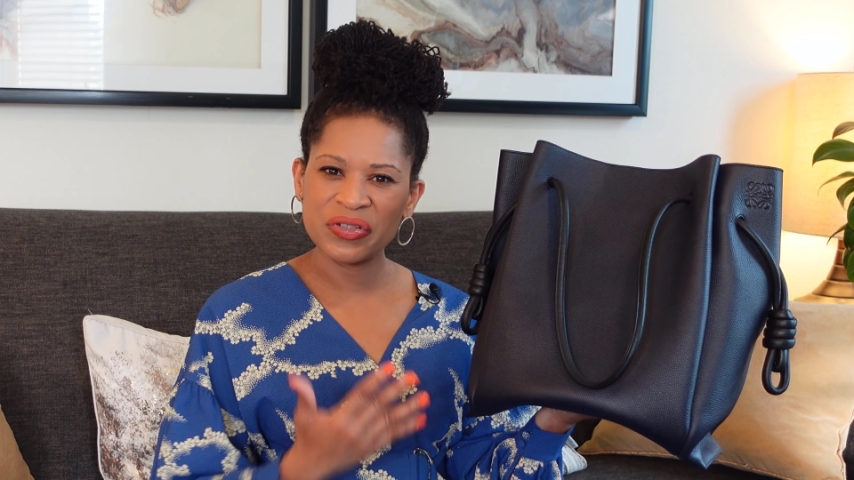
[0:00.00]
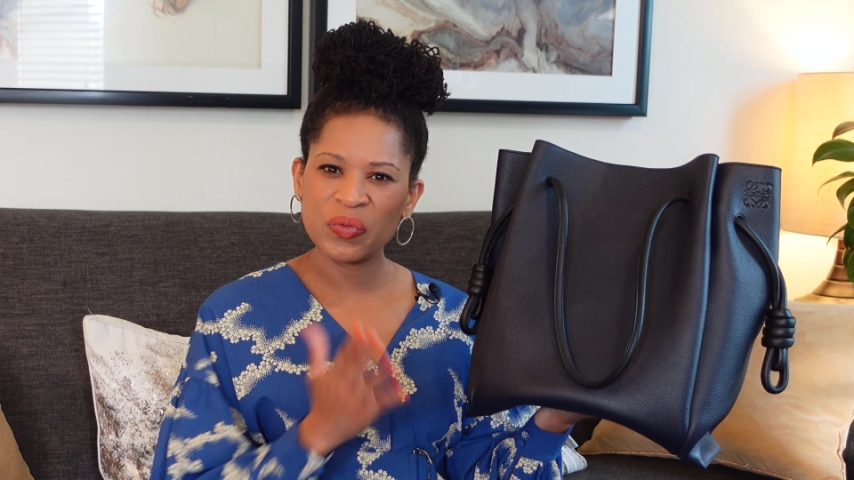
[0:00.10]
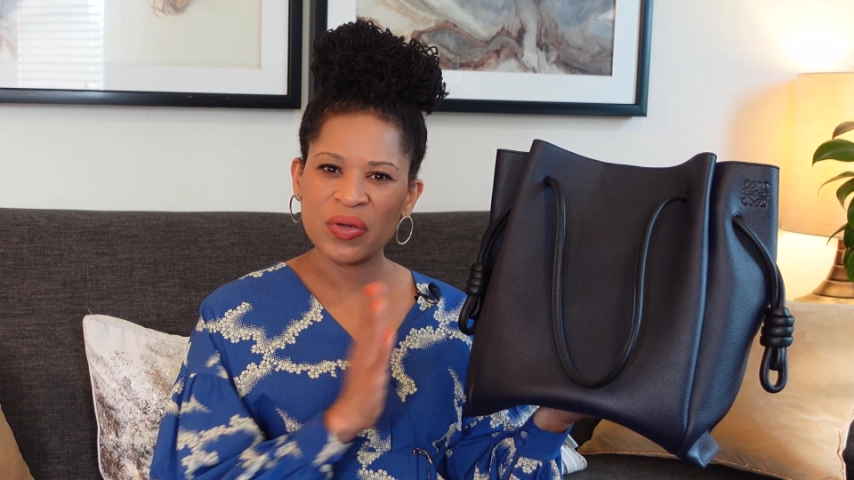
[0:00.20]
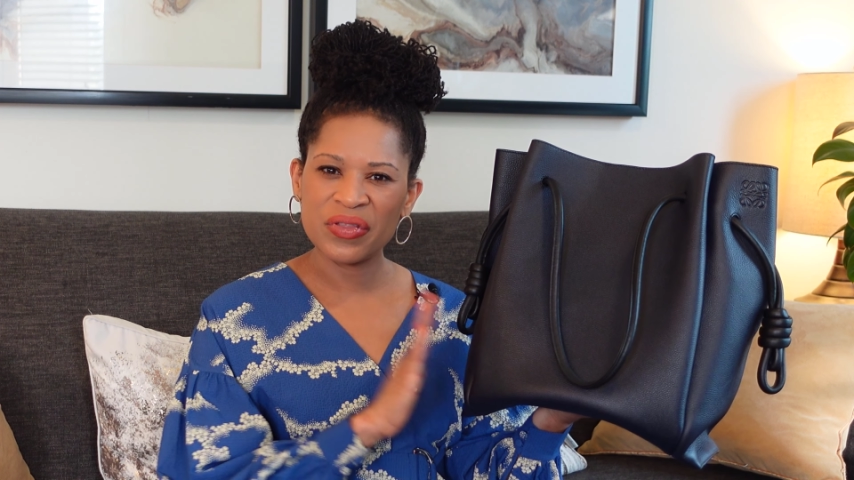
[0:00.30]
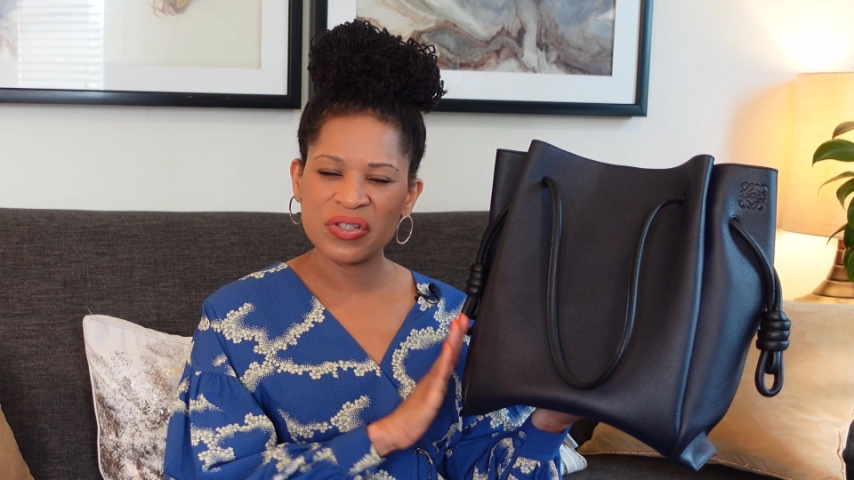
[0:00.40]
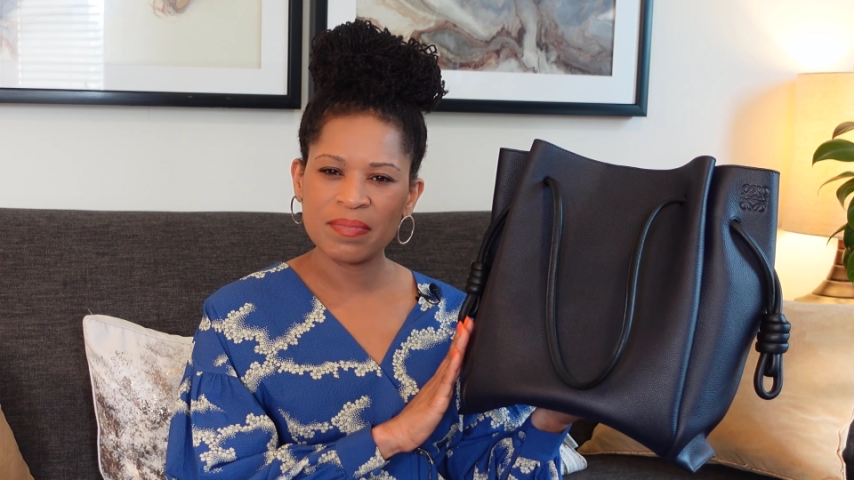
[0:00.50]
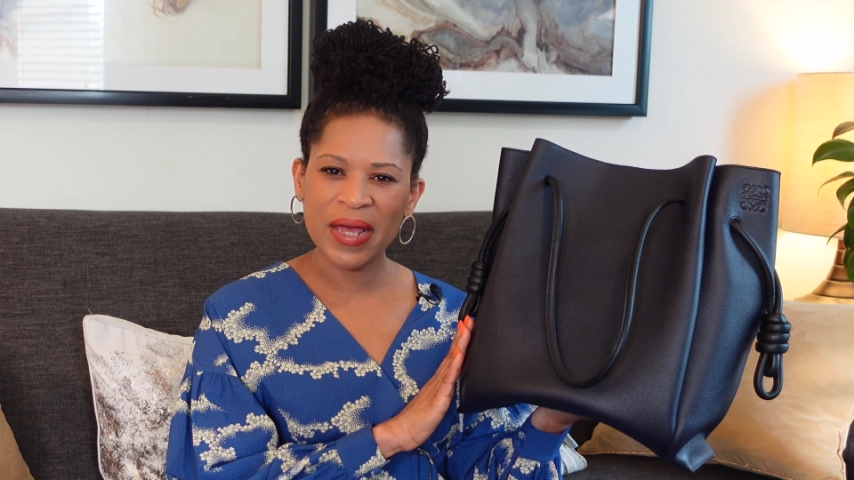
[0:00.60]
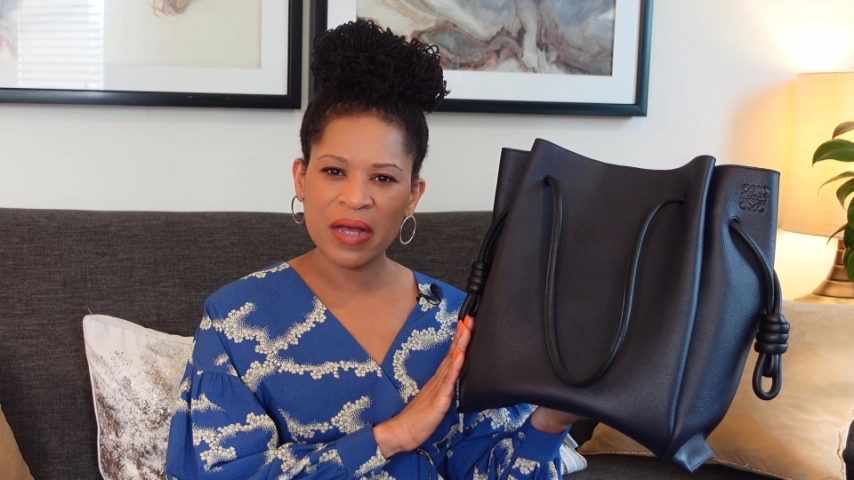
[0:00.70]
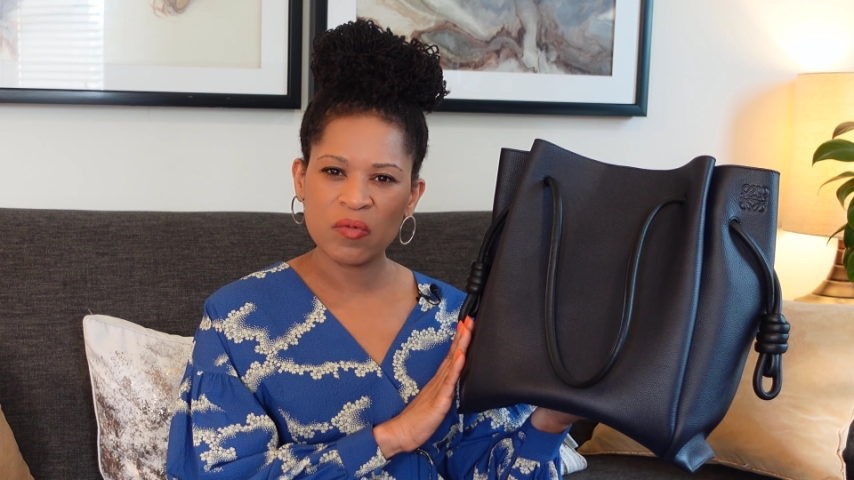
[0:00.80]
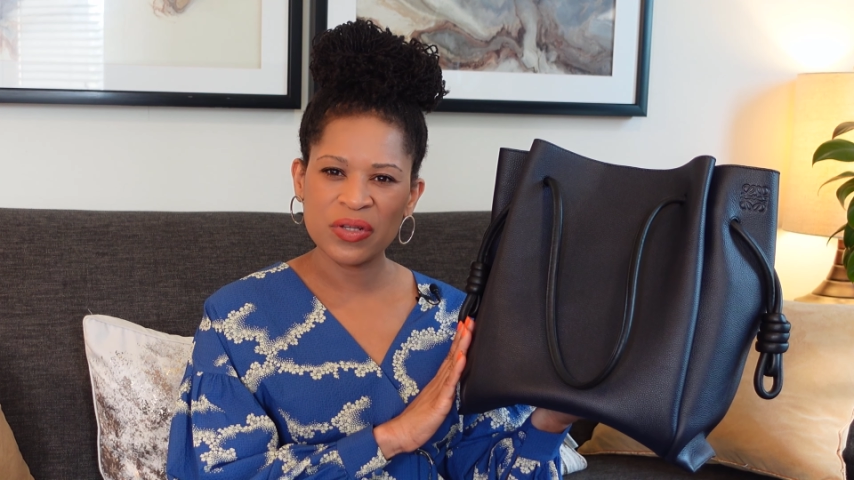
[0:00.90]
to when this
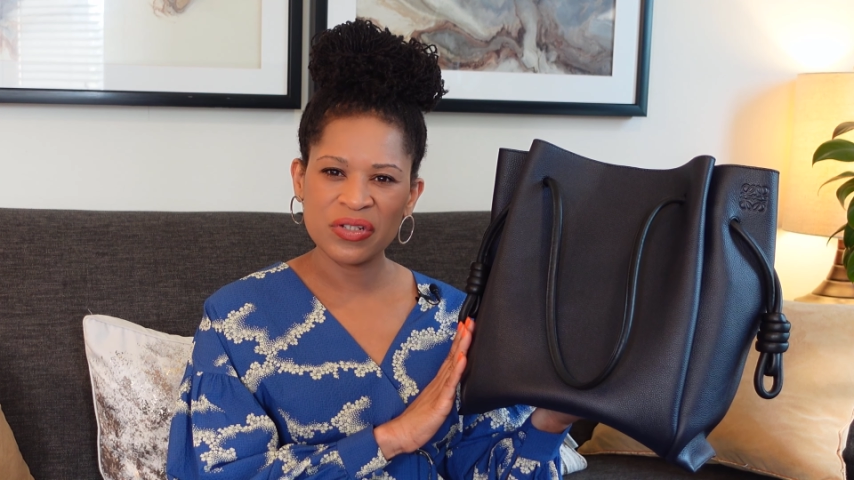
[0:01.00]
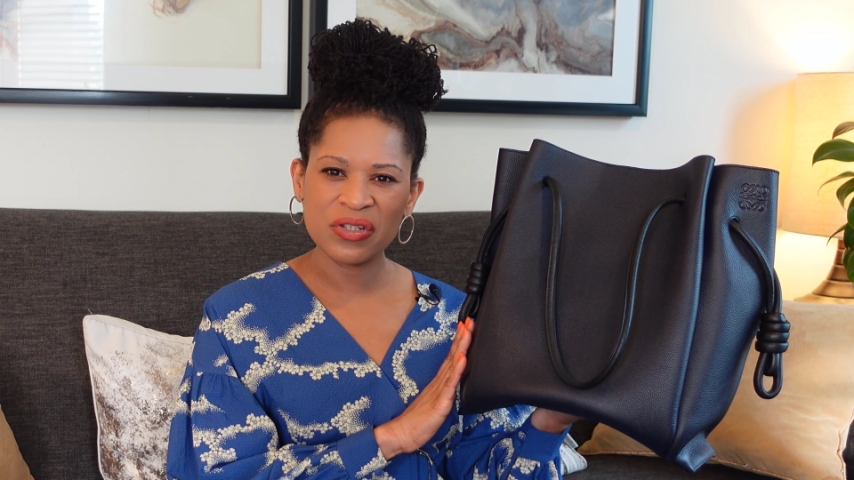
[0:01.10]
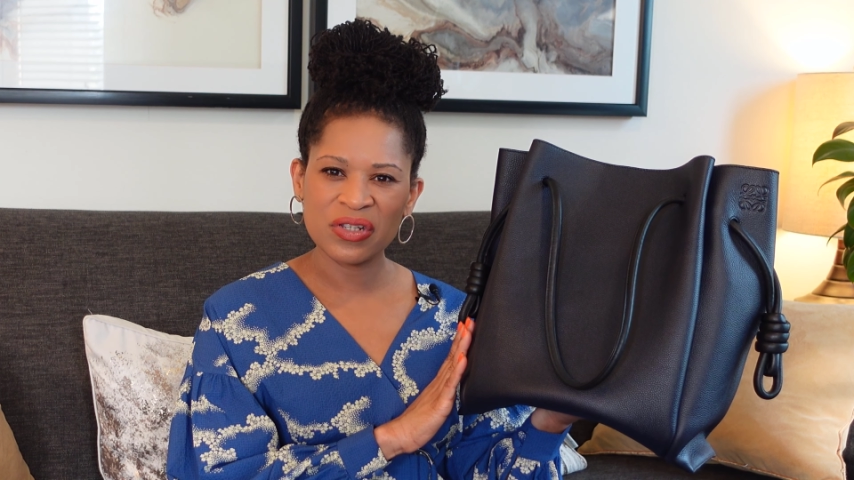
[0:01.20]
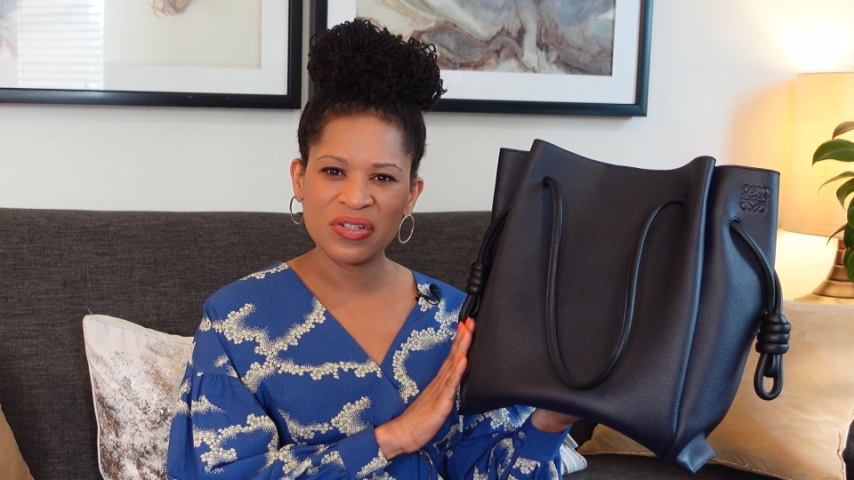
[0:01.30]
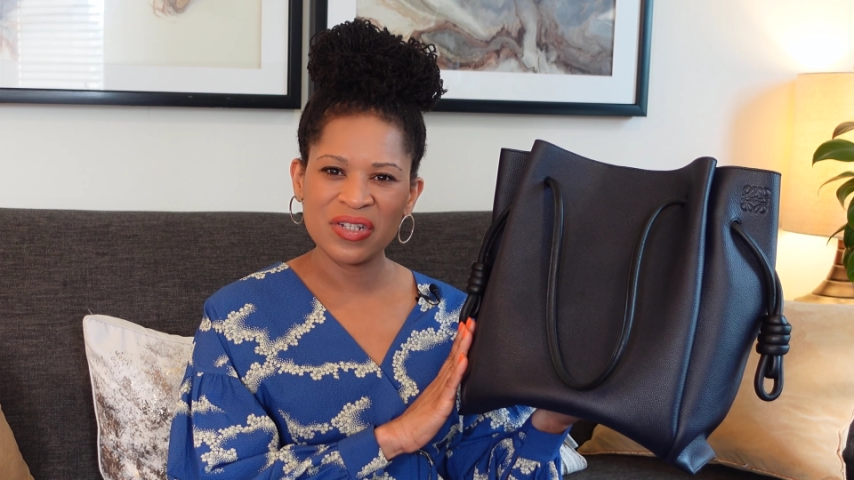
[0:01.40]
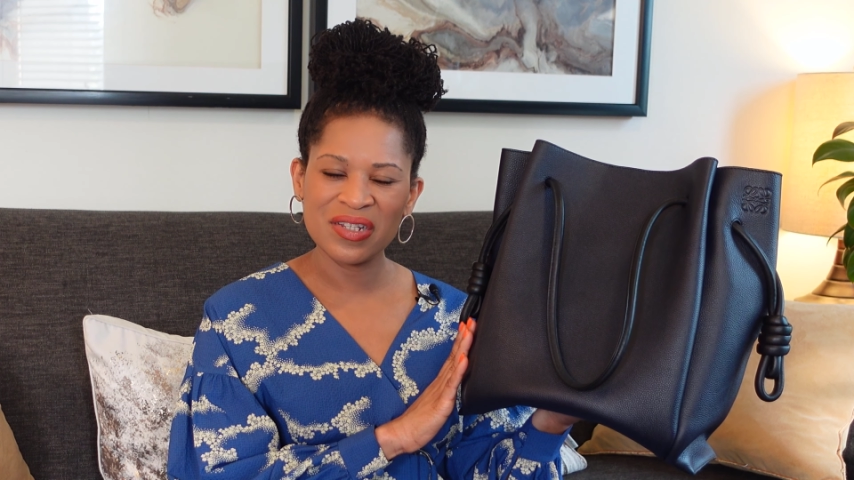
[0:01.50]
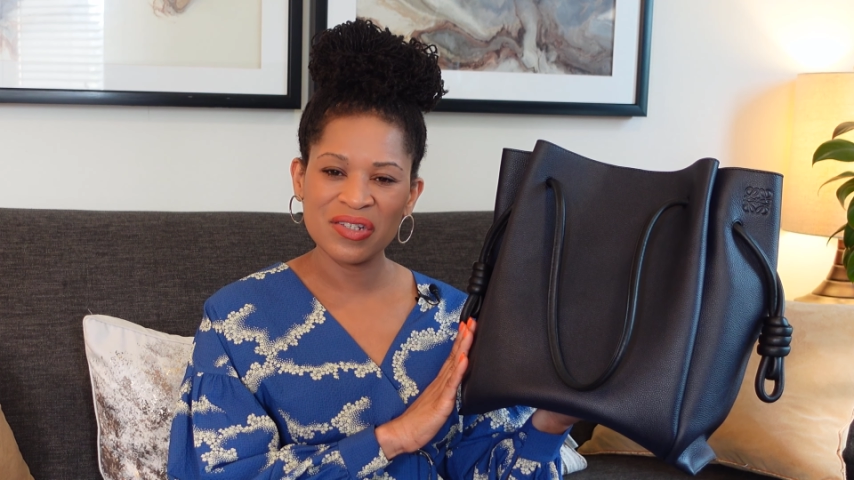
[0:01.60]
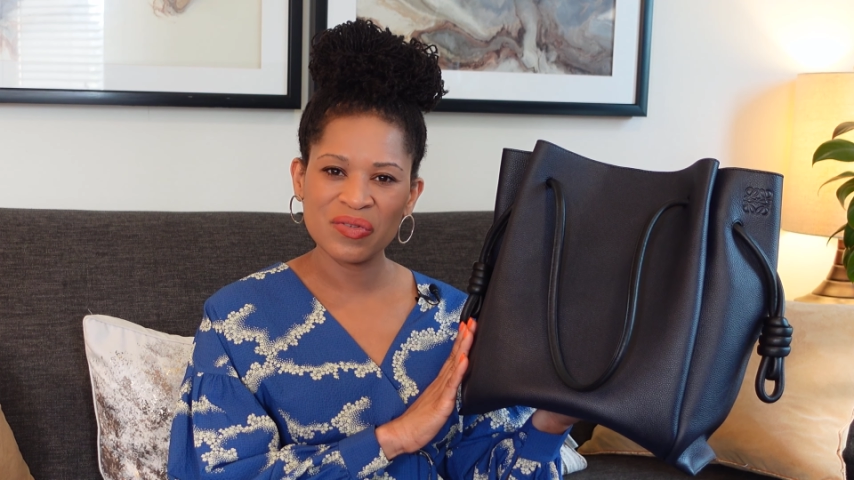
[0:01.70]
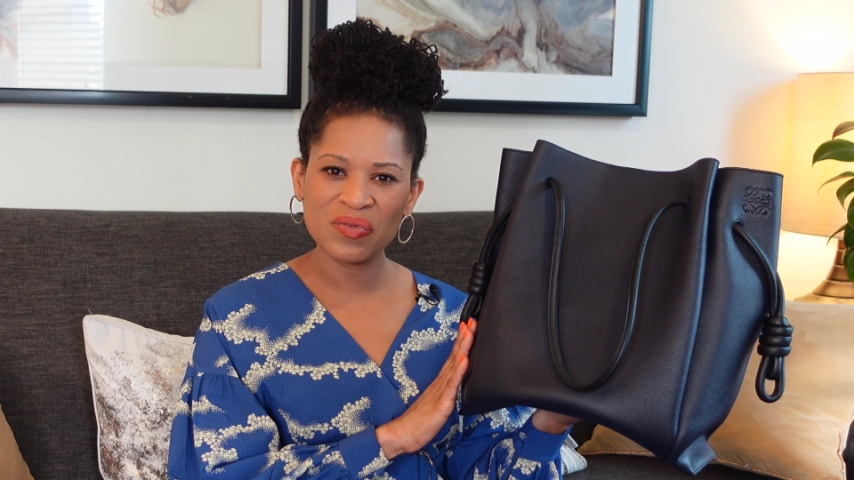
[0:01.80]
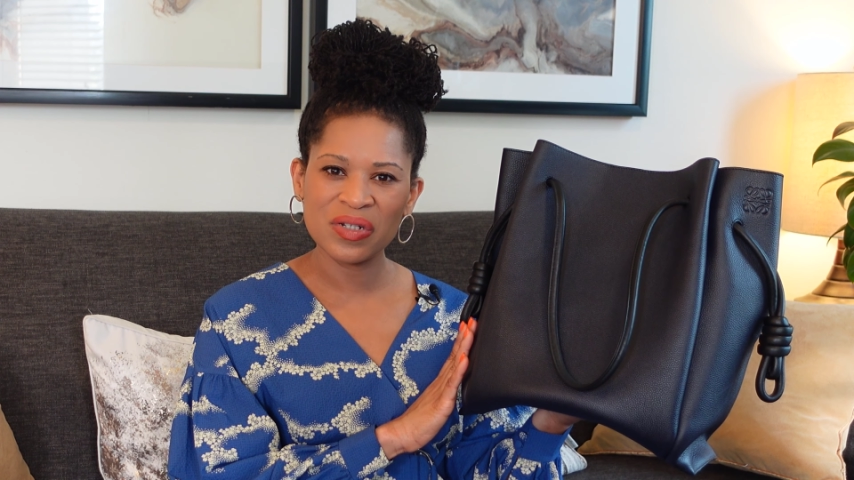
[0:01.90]
bag was
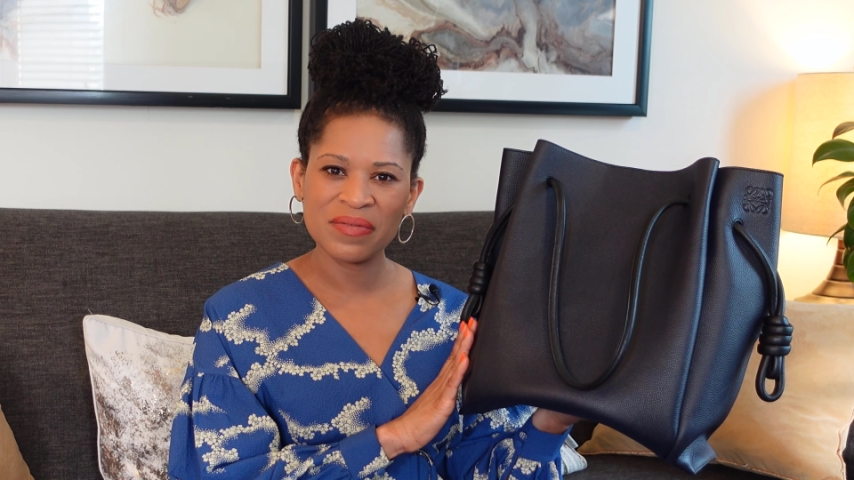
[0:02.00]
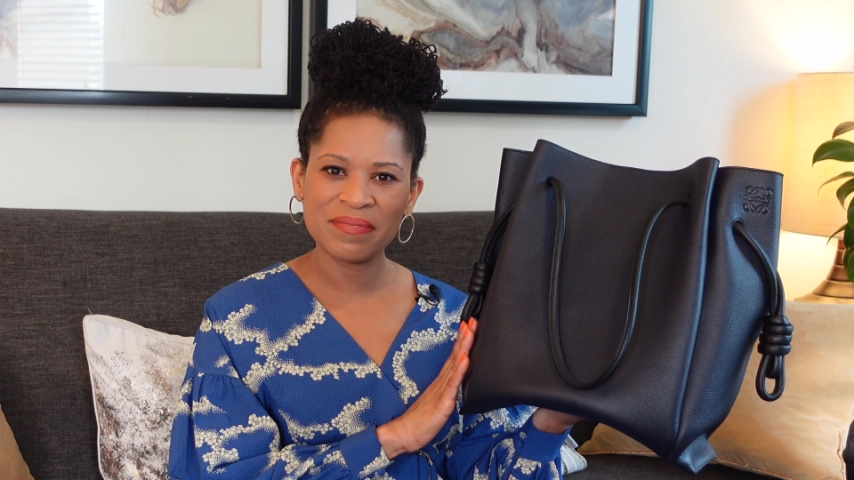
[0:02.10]
discontinued,